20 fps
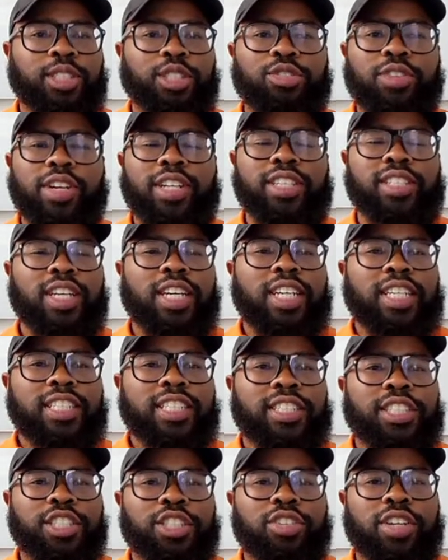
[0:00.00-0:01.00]
The
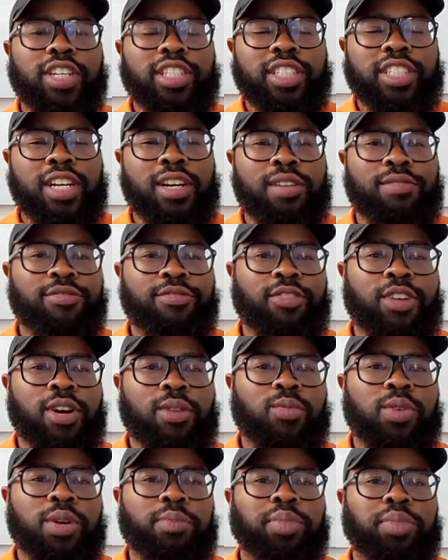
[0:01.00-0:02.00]
stress comes
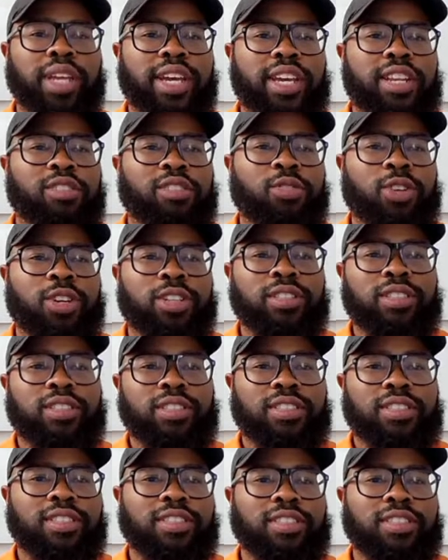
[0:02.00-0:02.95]
from what play to run.